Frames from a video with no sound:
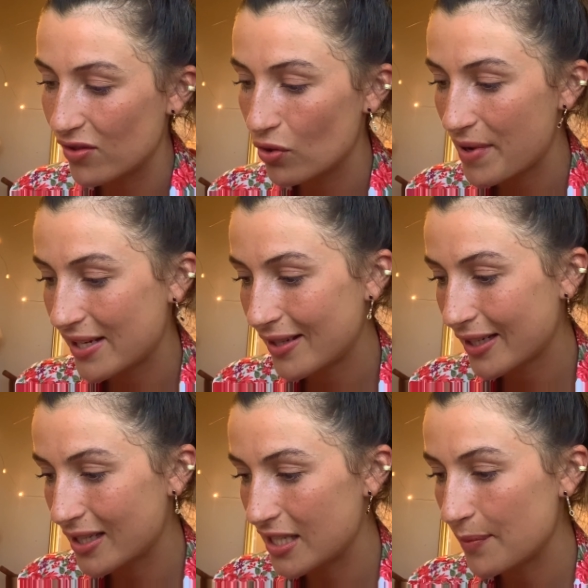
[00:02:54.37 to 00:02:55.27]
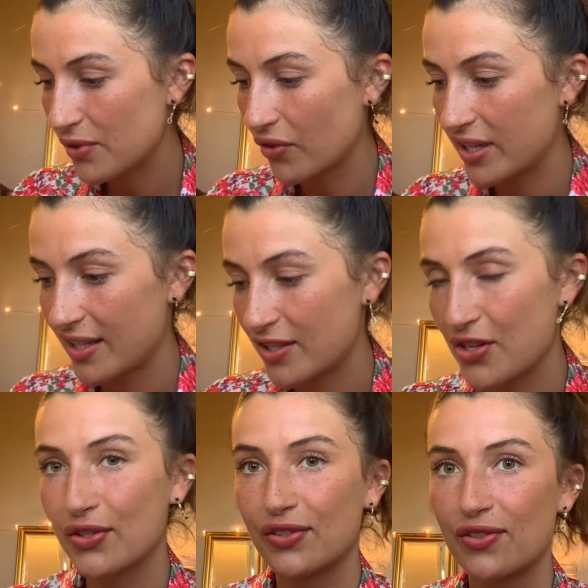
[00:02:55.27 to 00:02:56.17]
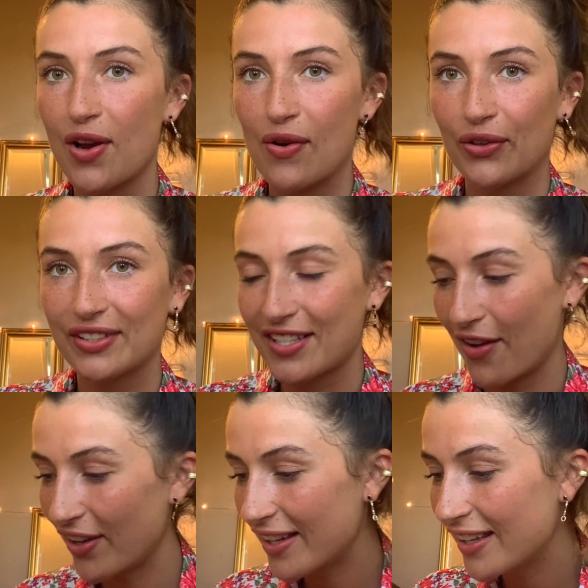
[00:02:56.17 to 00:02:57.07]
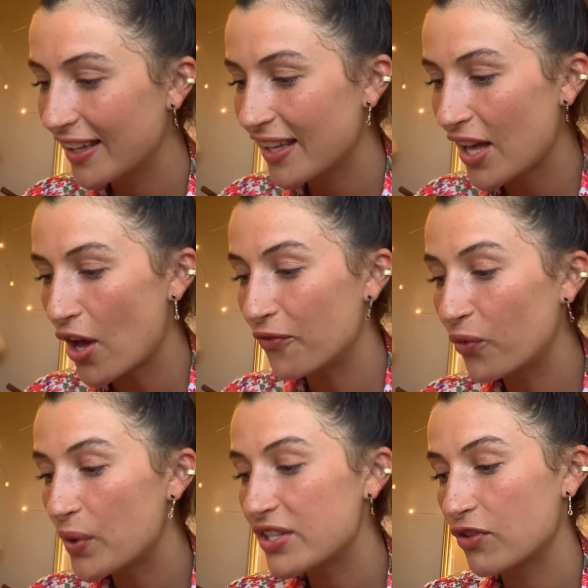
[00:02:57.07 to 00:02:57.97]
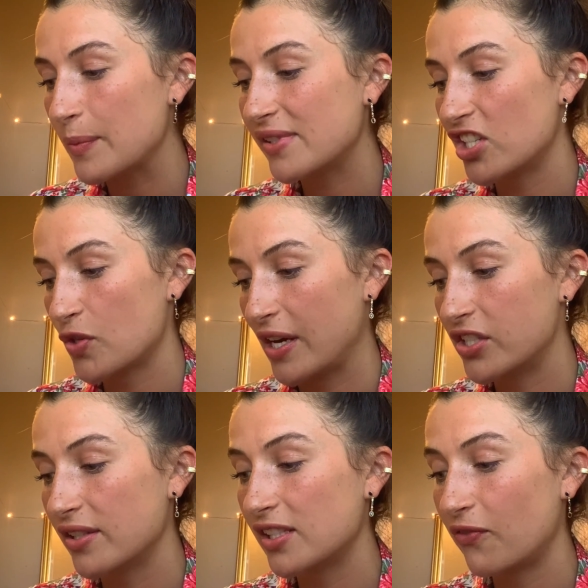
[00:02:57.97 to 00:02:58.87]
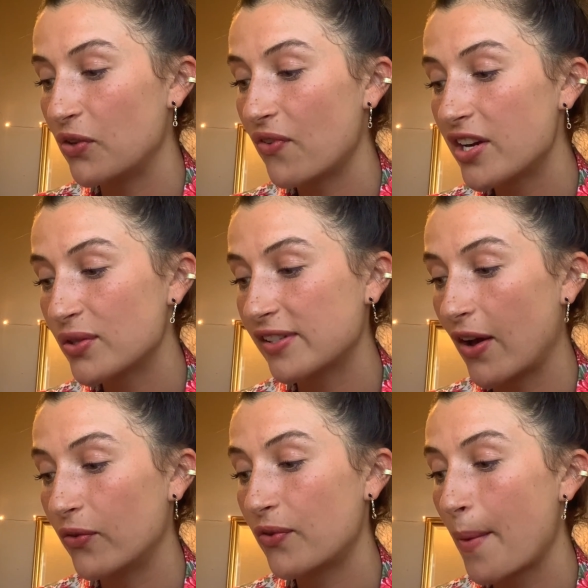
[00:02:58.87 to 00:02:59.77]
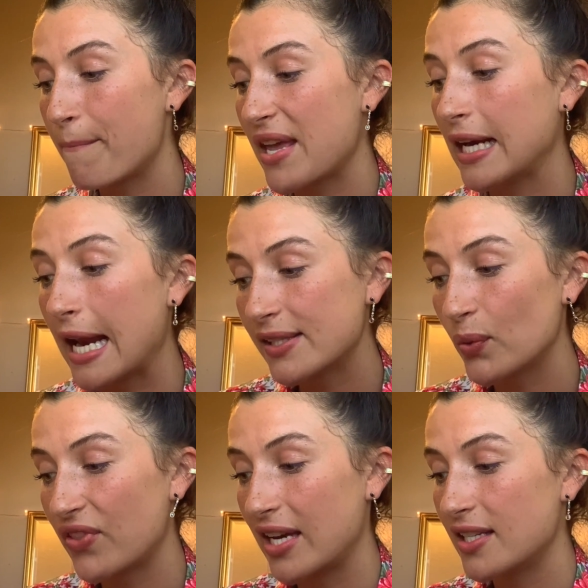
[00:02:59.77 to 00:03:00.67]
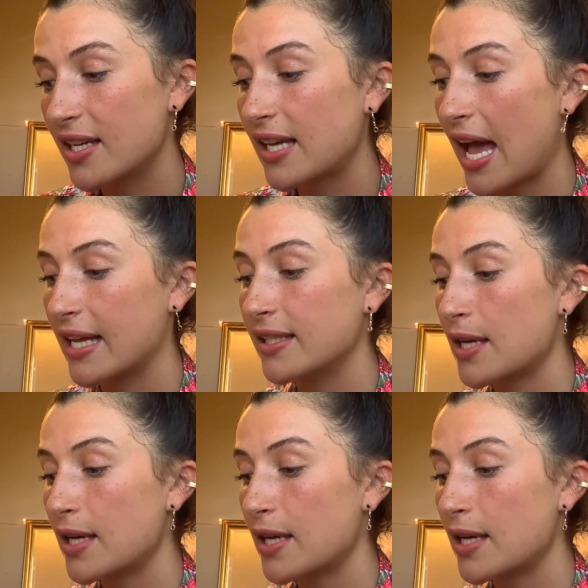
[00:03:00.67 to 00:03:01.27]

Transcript: so my second tip, sorry that took so long to cover. Avoid group situations if you find yourself being less authentic and